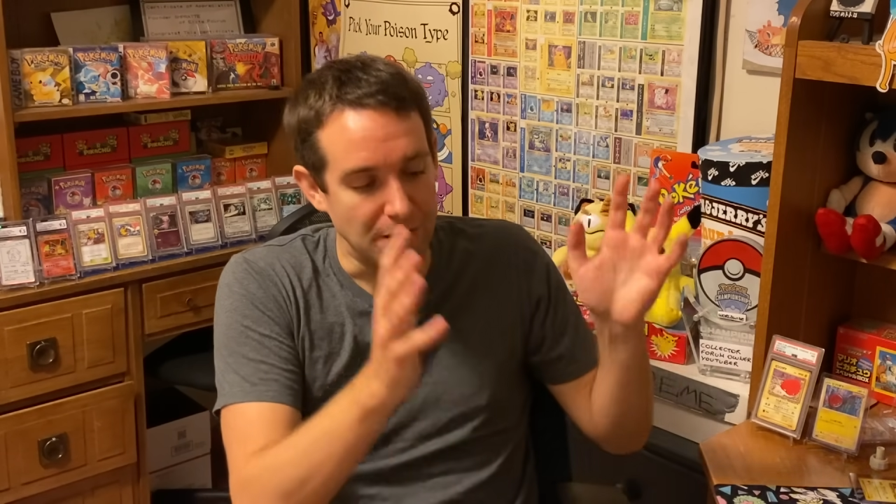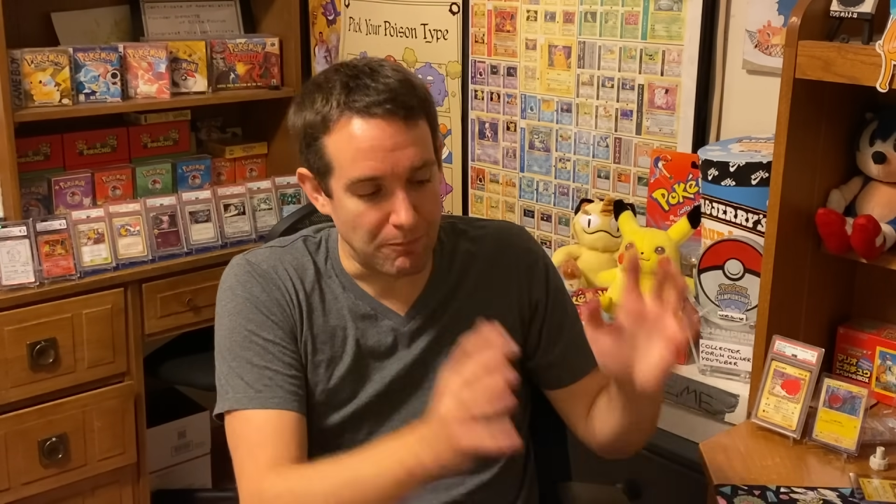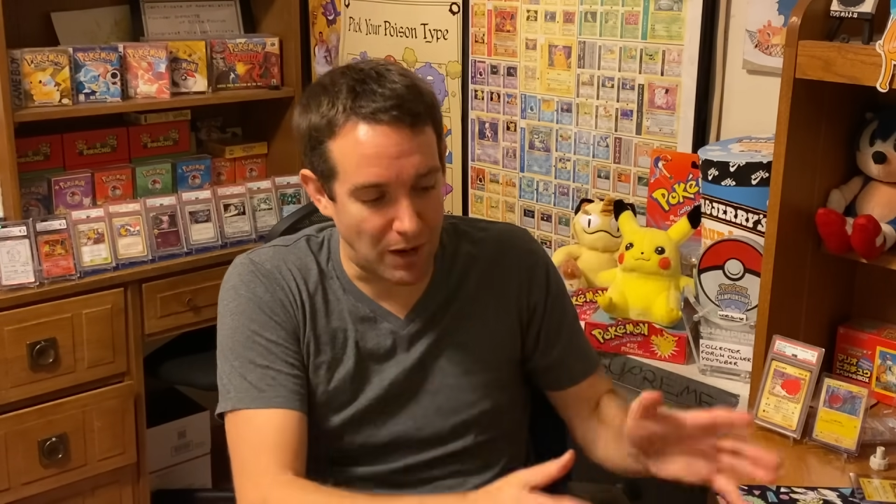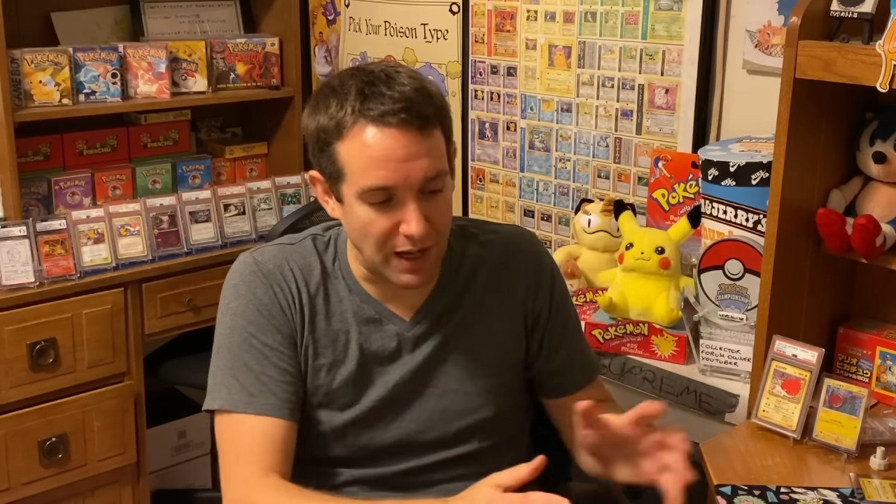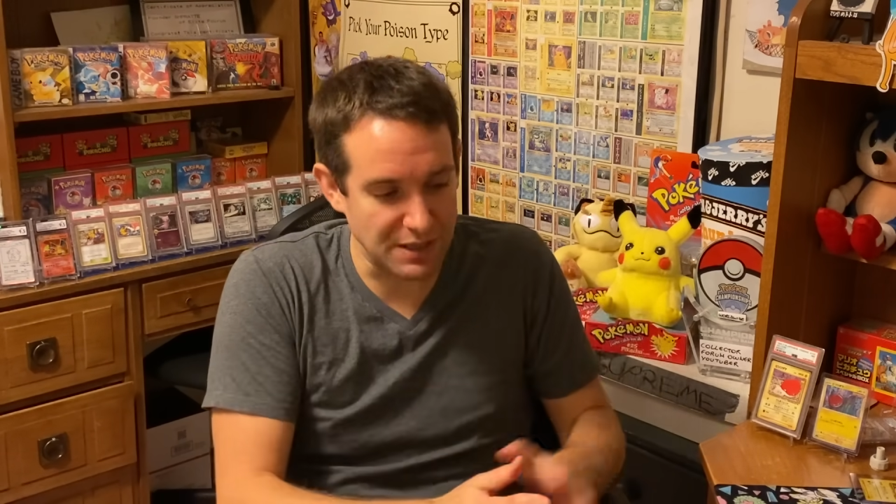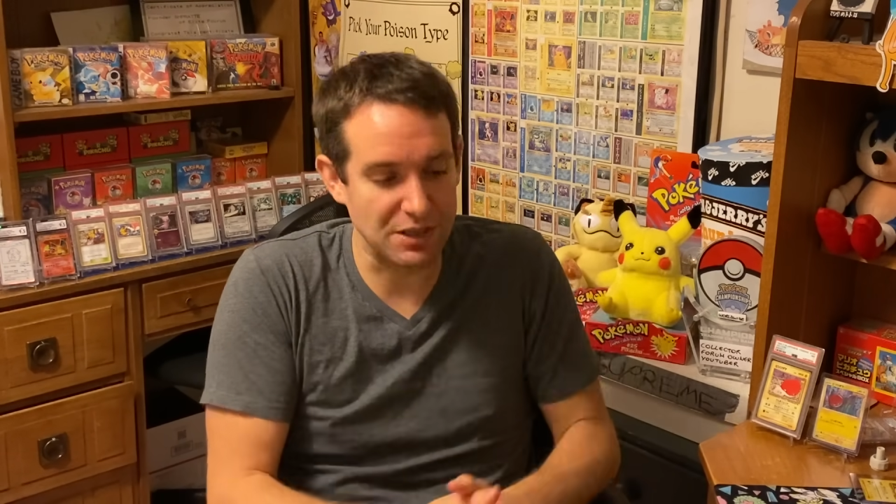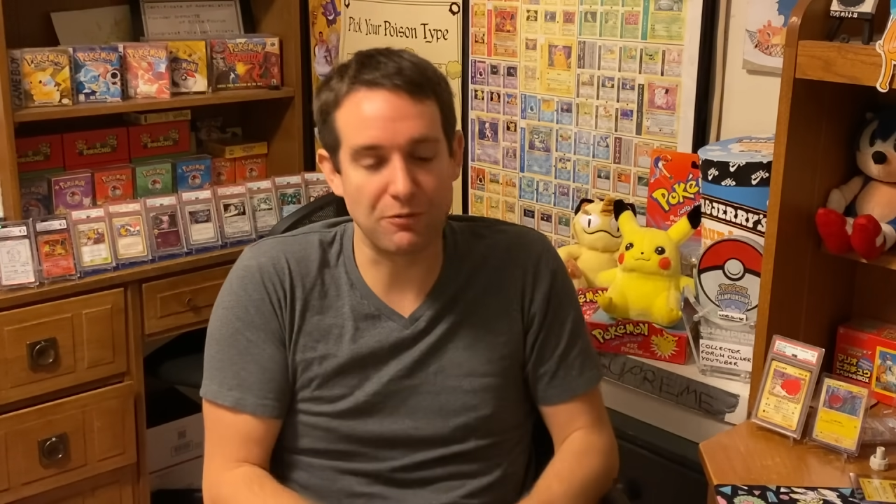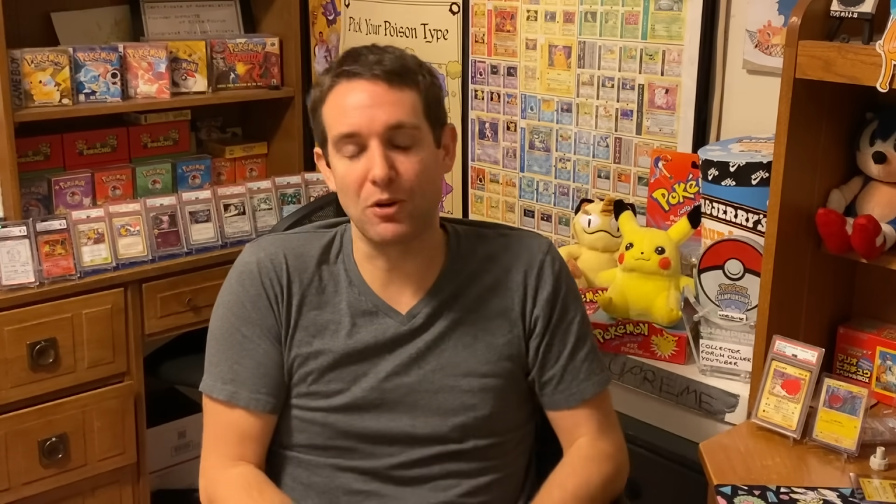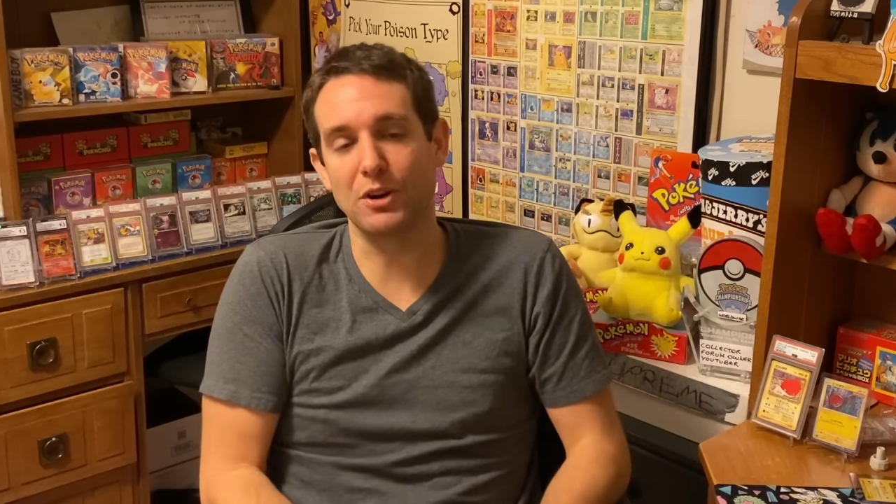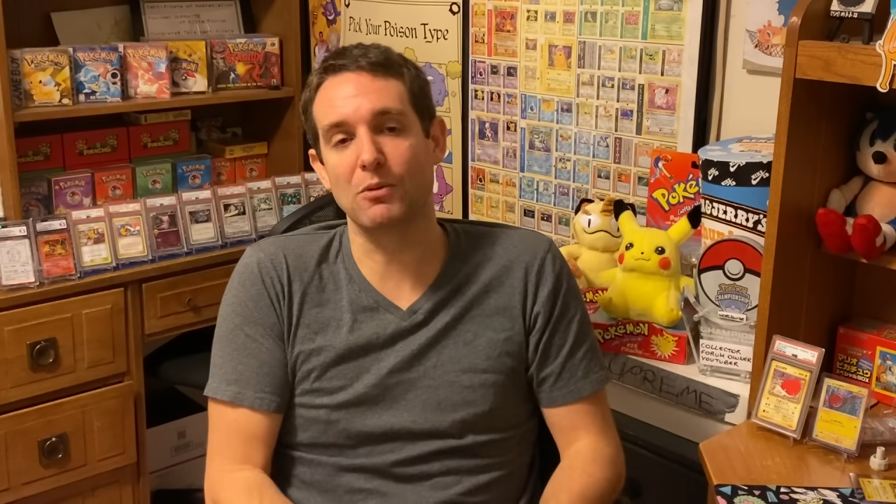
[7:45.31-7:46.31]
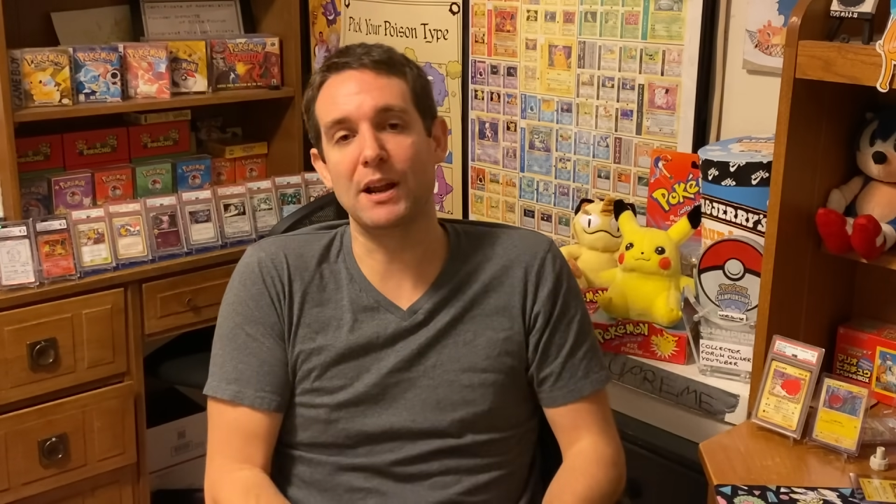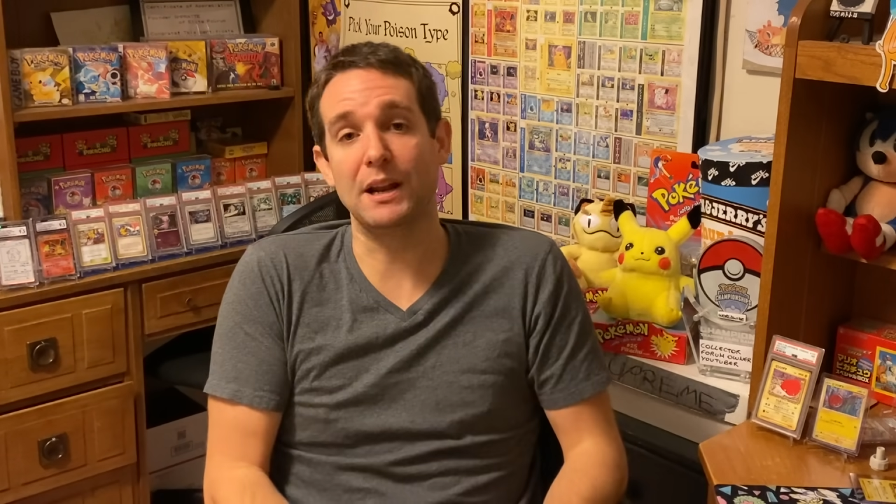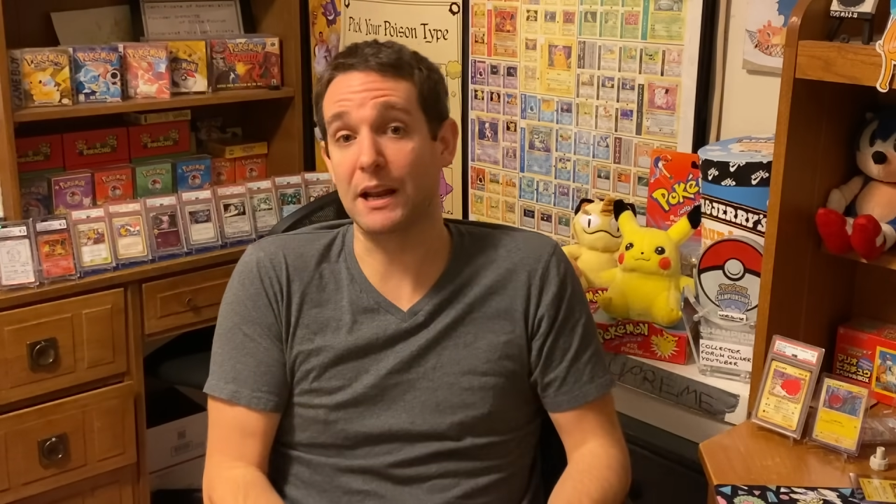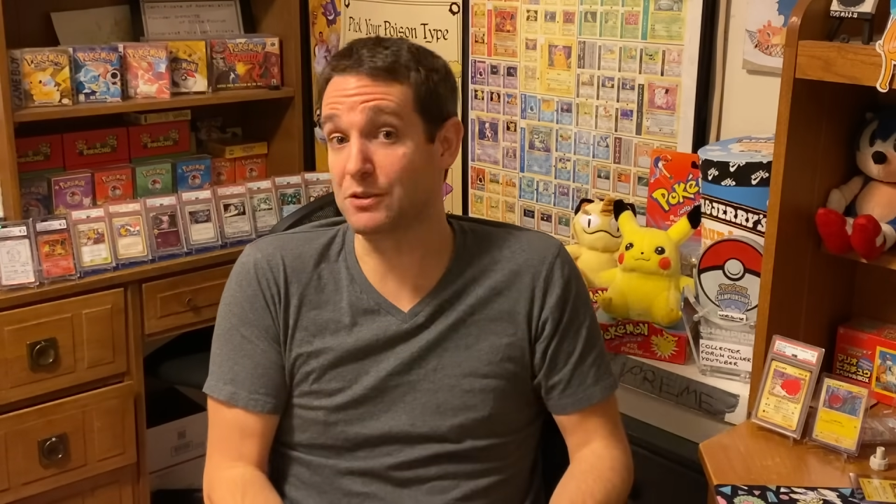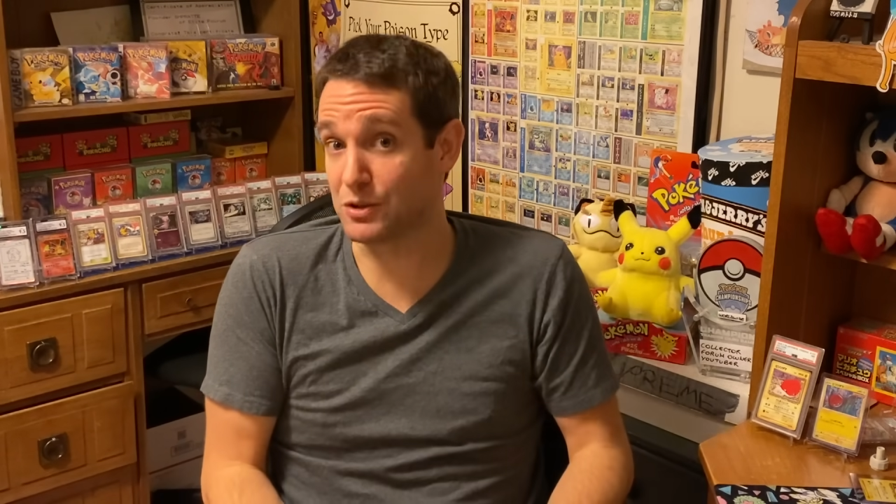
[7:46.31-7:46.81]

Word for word: buying stuff already graded and